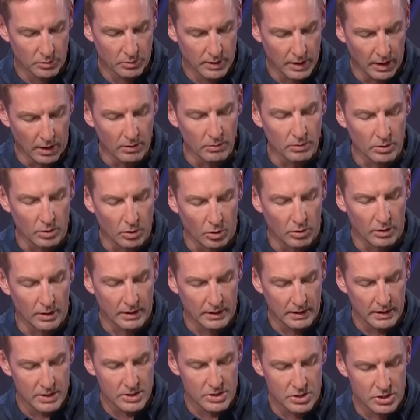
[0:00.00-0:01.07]
we are
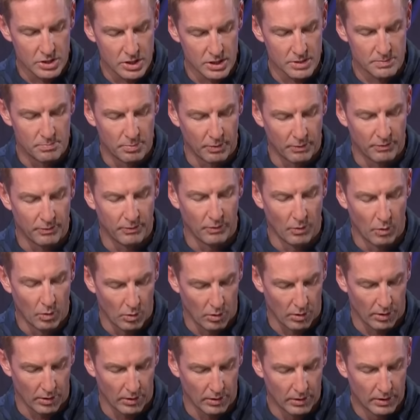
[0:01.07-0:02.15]
recording this just
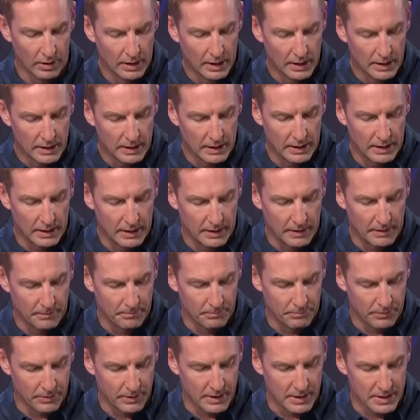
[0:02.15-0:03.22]
before
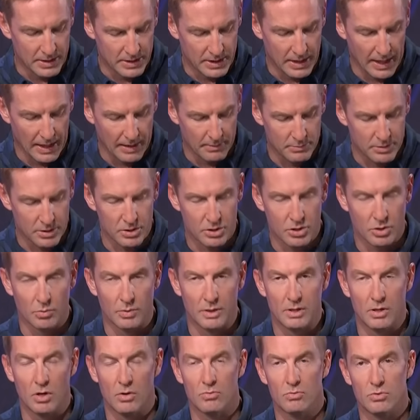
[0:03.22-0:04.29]
these games, and so
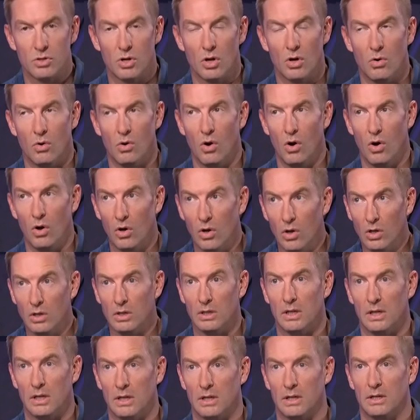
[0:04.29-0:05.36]
we don't know
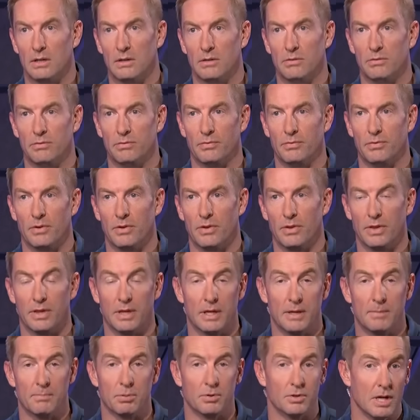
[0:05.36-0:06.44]
all of
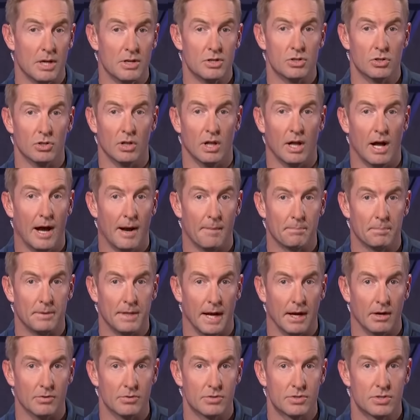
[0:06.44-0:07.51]
the potential
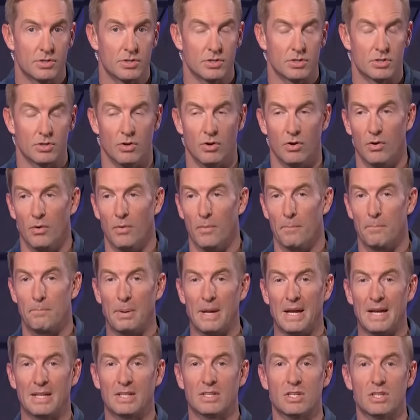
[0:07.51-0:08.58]
opt-outs. So
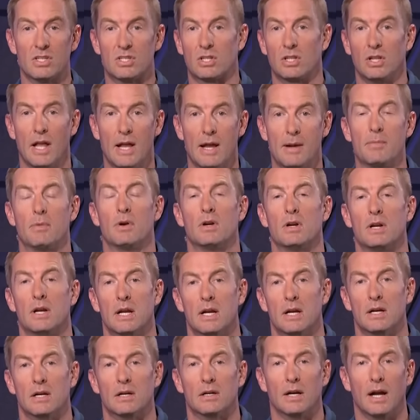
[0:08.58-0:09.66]
big disclaimer
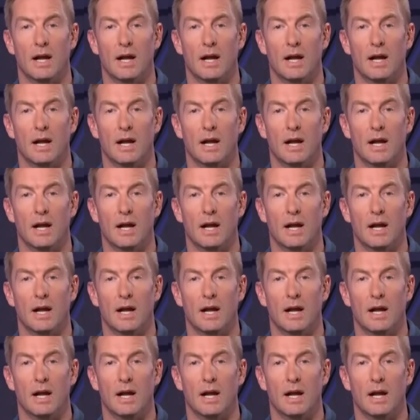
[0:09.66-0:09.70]
here